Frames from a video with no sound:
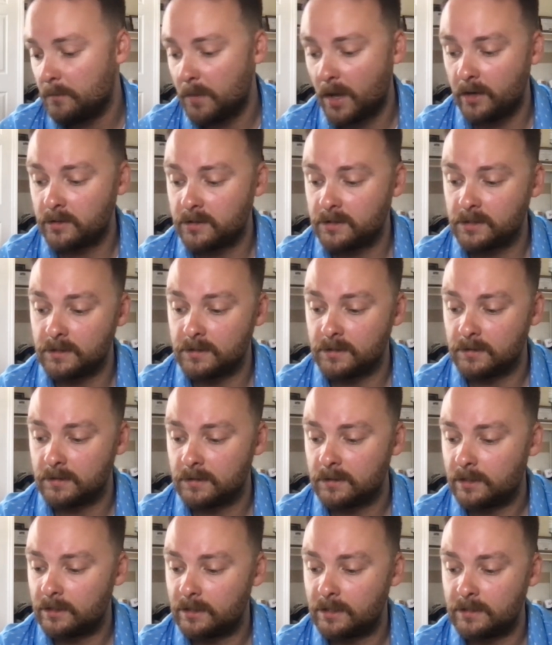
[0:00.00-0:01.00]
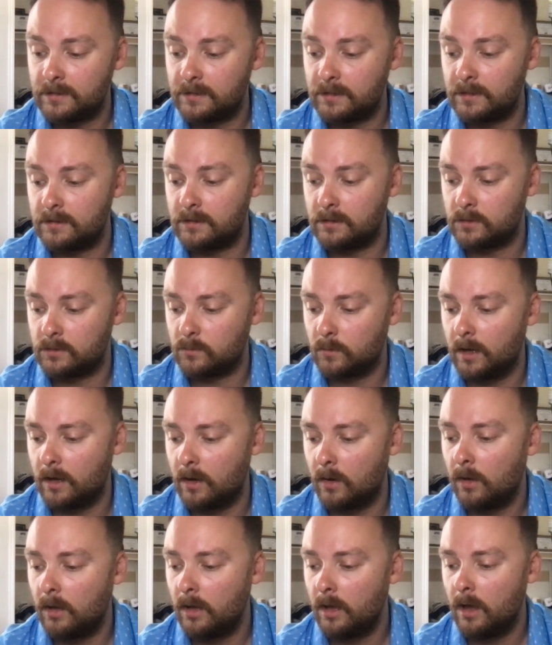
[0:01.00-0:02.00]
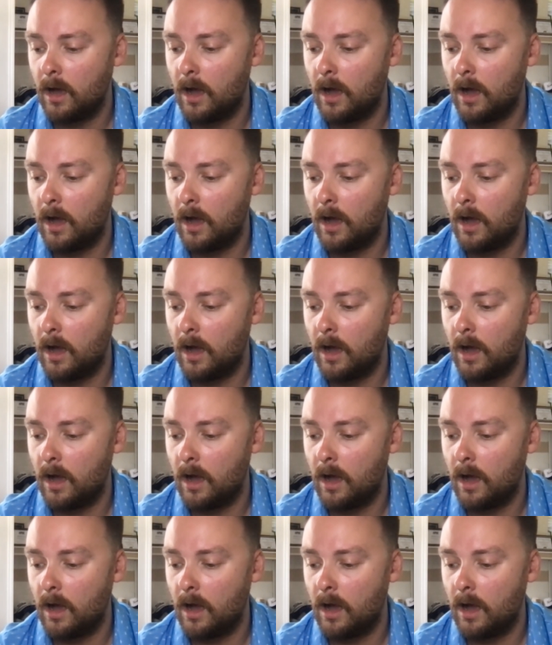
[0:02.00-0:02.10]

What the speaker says: better seasons this season as well,